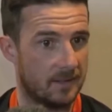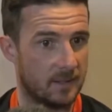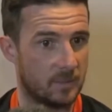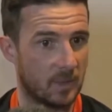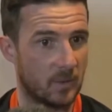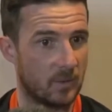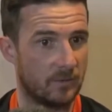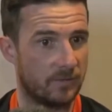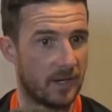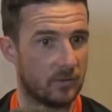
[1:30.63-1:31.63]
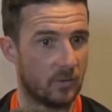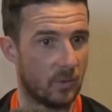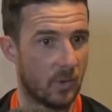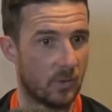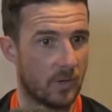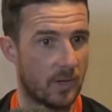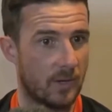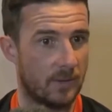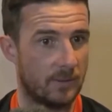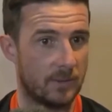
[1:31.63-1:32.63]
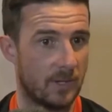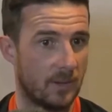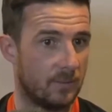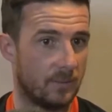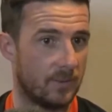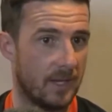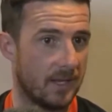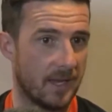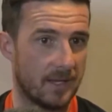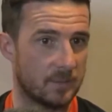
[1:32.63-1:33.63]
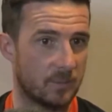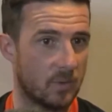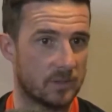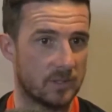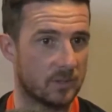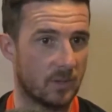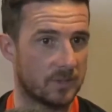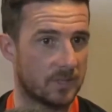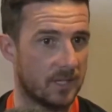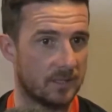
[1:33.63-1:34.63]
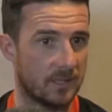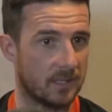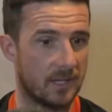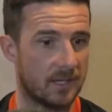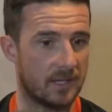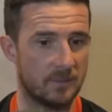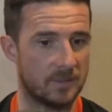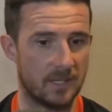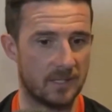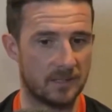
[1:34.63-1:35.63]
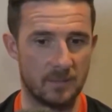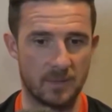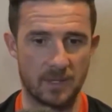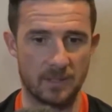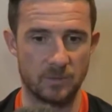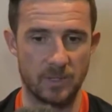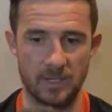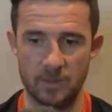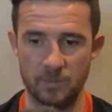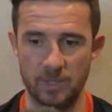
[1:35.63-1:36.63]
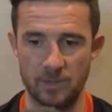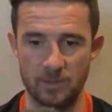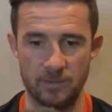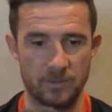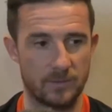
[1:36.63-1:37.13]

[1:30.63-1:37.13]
it's been going on far too long. We need to get a response at some stage. I can't keep saying the same things week in, week out.